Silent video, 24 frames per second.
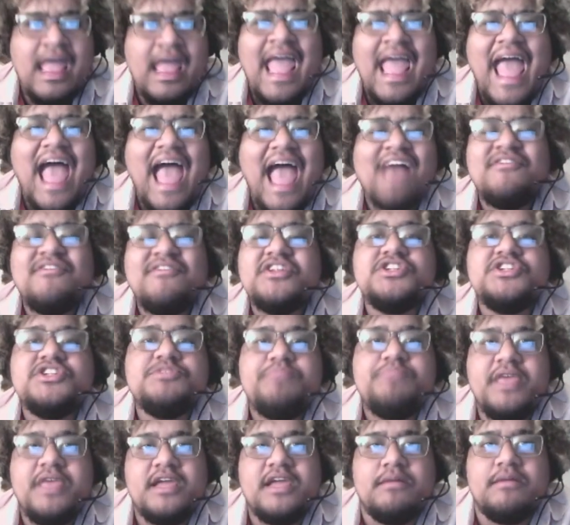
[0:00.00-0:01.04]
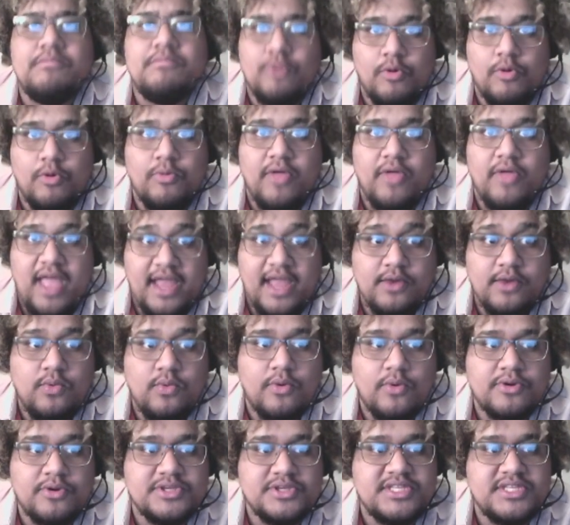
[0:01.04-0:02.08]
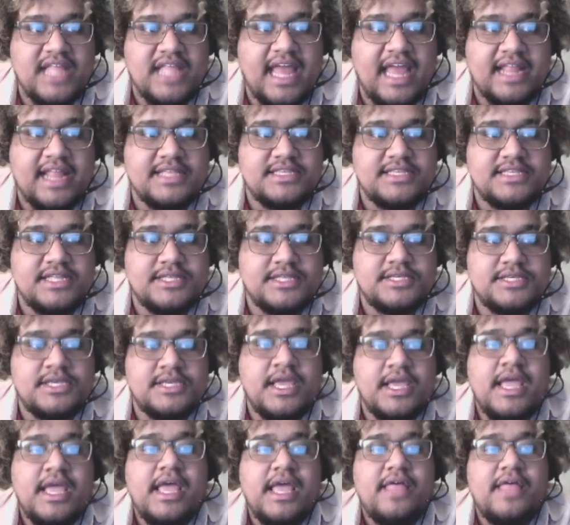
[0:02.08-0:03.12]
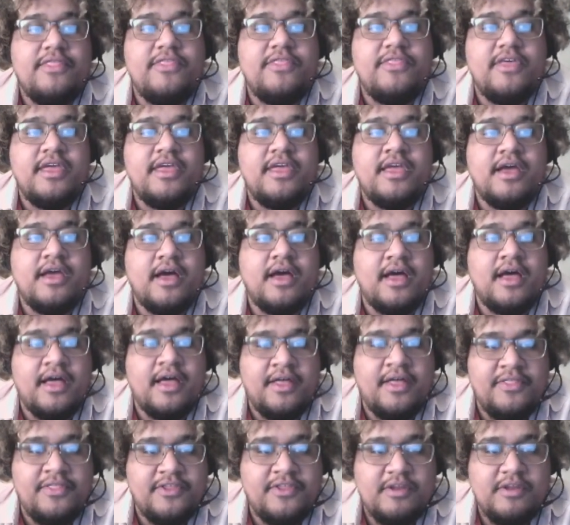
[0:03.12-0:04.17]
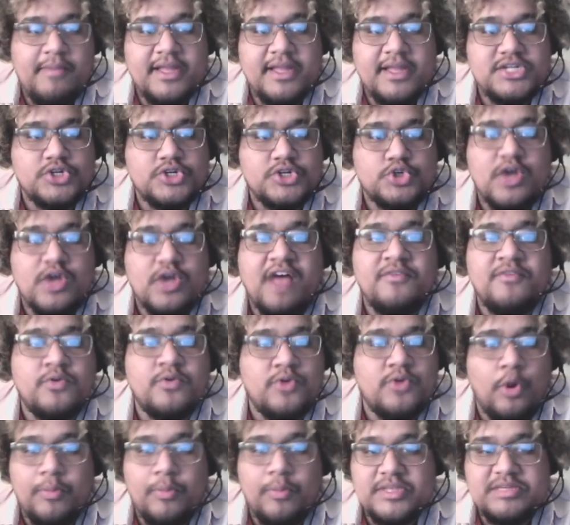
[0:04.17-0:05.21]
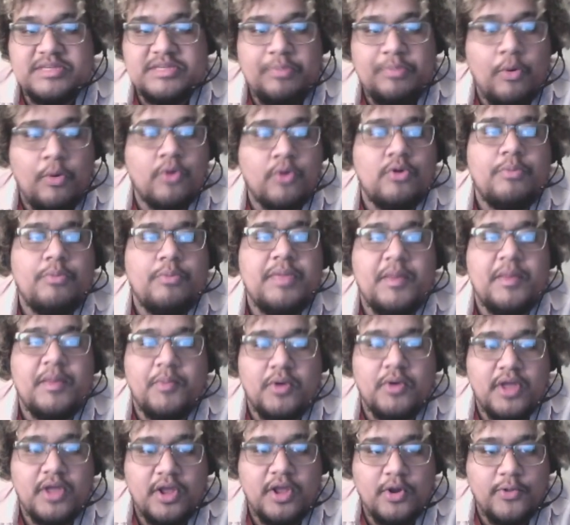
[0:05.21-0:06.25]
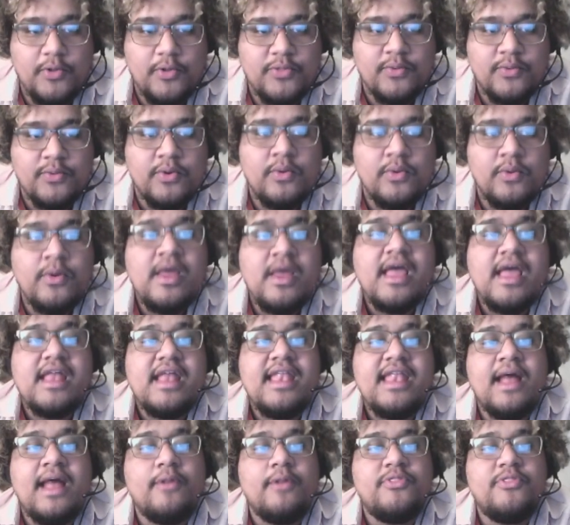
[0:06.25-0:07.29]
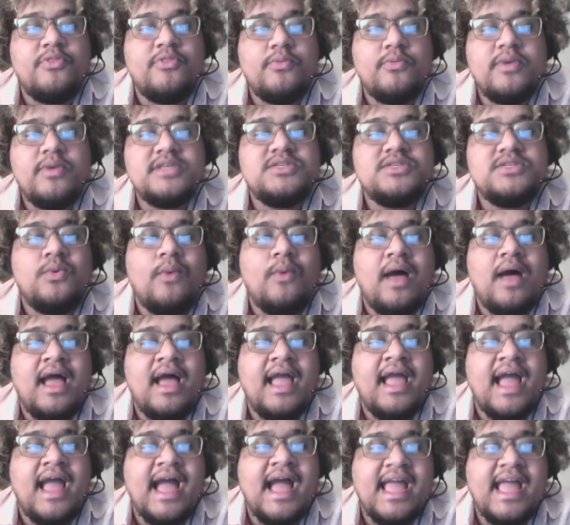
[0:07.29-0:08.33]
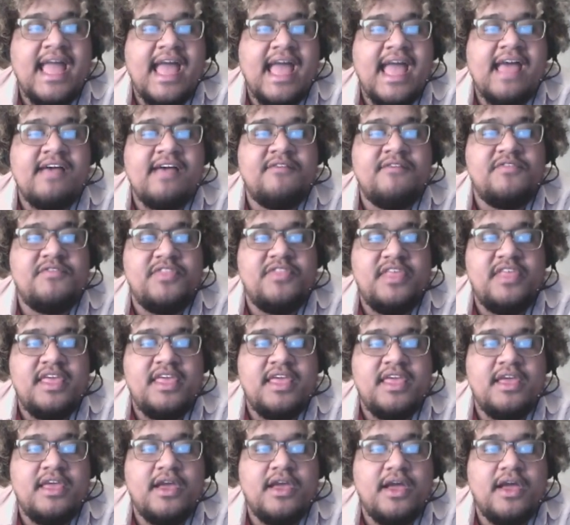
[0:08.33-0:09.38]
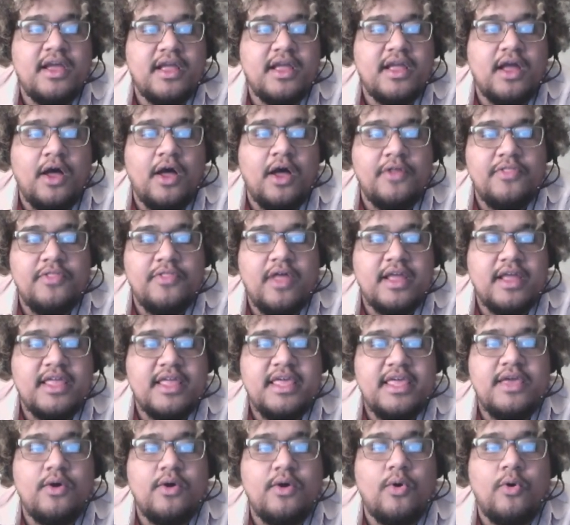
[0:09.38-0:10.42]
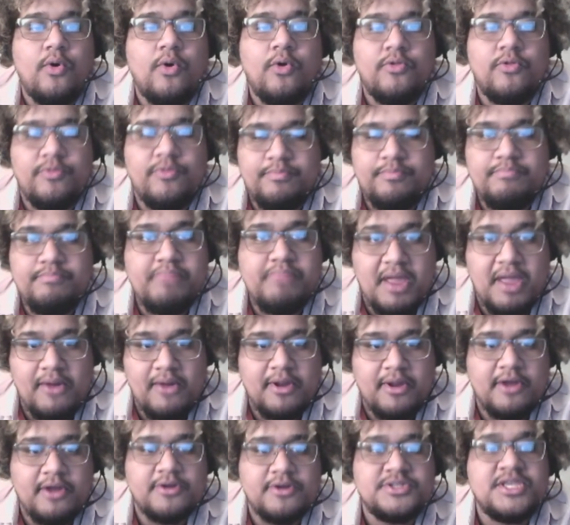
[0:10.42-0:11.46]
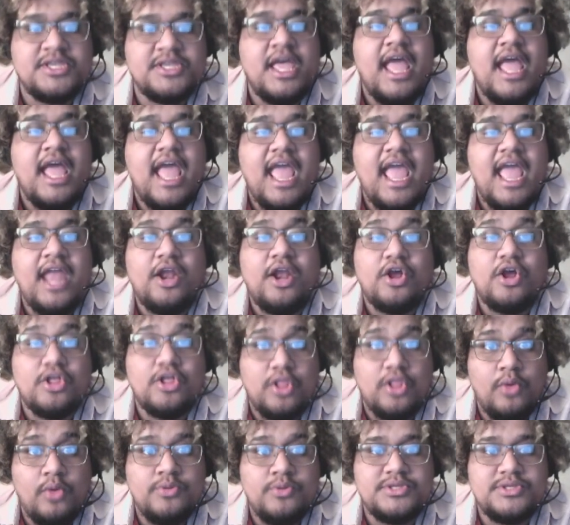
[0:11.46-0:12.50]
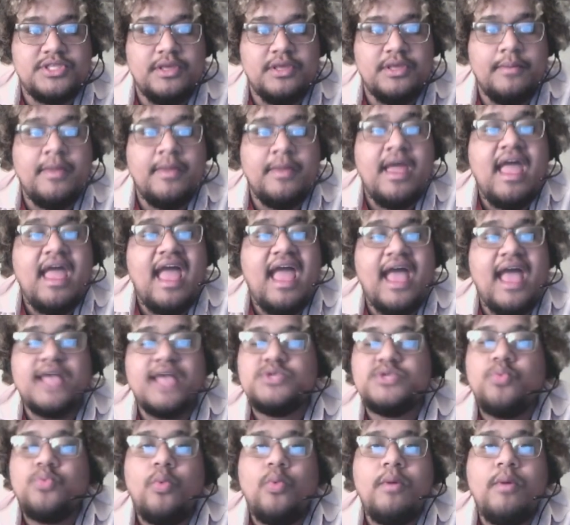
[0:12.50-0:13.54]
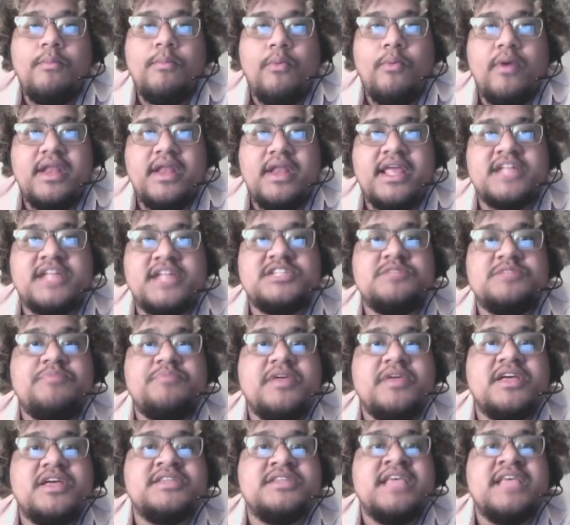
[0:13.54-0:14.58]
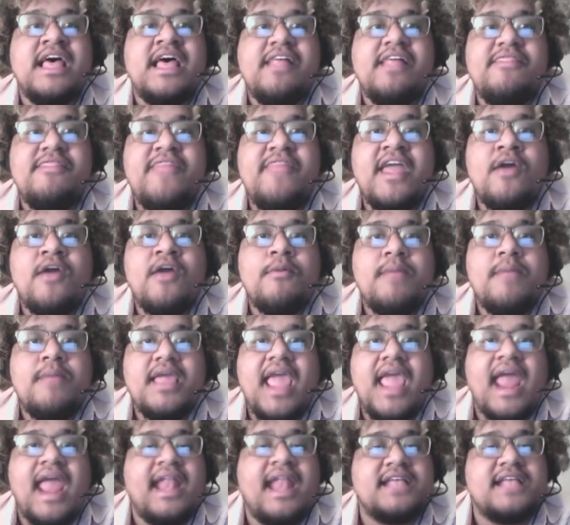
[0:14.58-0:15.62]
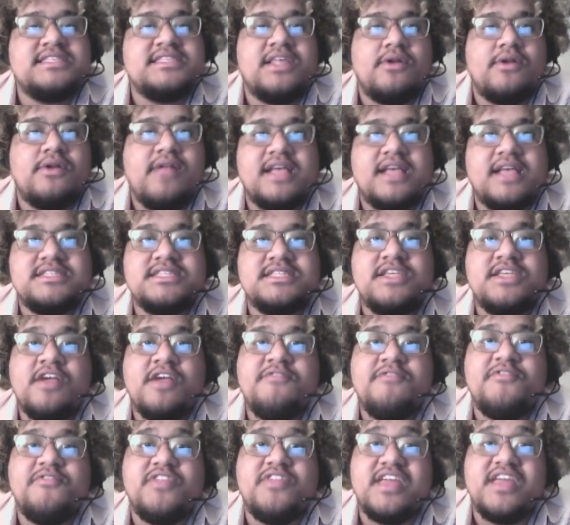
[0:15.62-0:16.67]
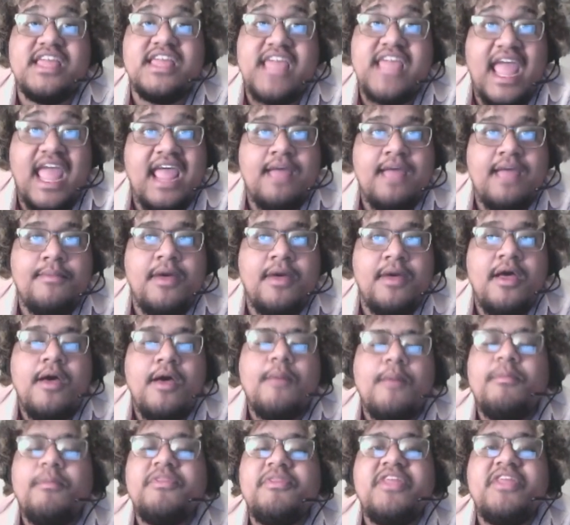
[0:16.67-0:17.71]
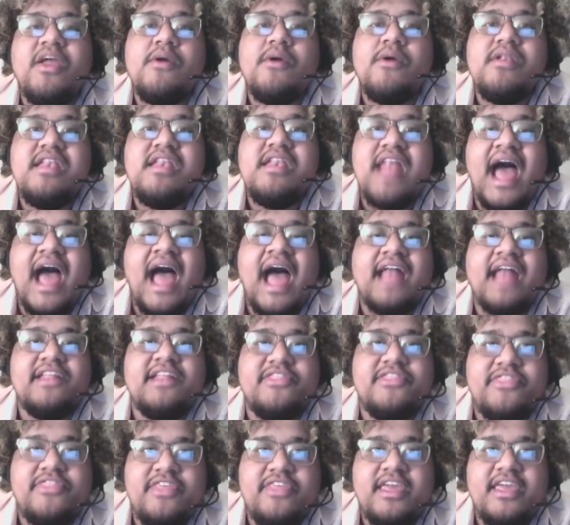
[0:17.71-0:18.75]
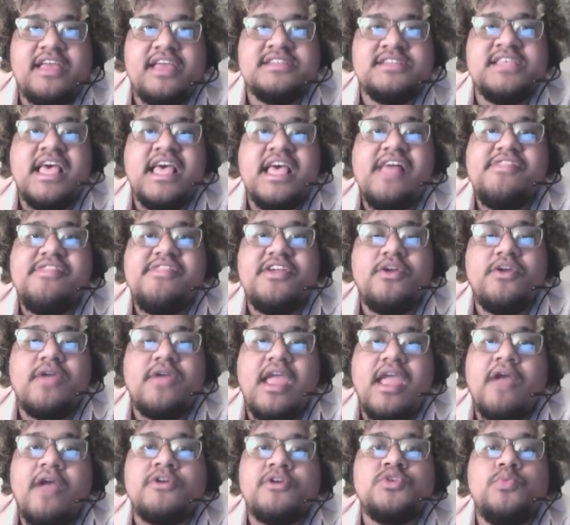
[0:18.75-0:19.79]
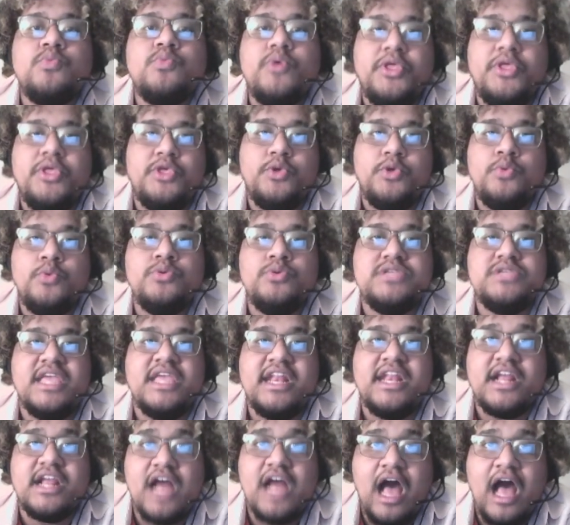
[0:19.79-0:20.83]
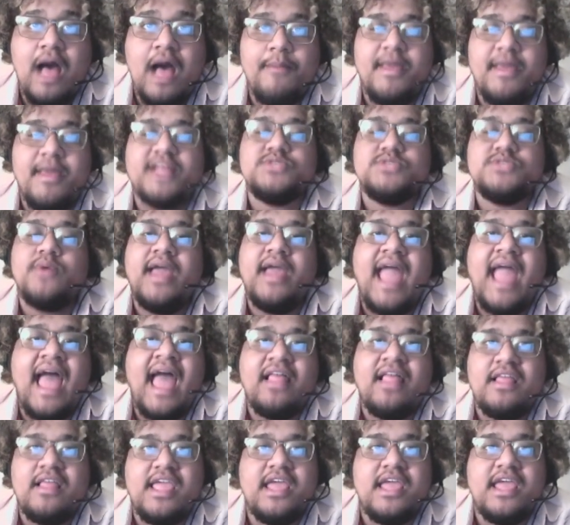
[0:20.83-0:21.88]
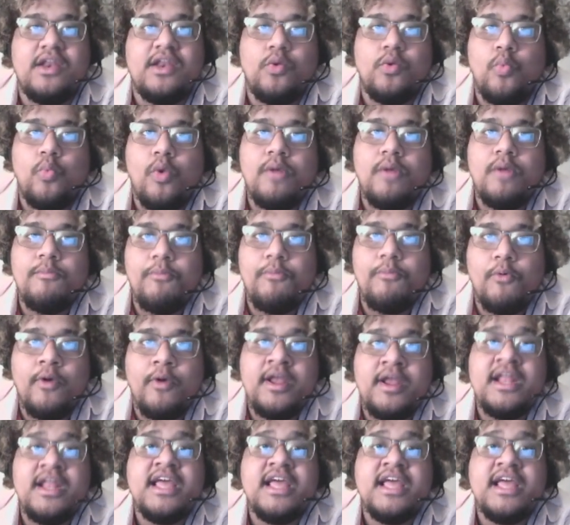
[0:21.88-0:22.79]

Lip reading: Have it just being a mobile headquarters in that instance. The dimensional travel opens a portal, people can go through. Now, the reason why I have the unlock keyhole, the barriers, and close them as 1 point each is because they are mechanics that are necessary for the game, but they are not things that your character will use in combat. So I allocated 1 point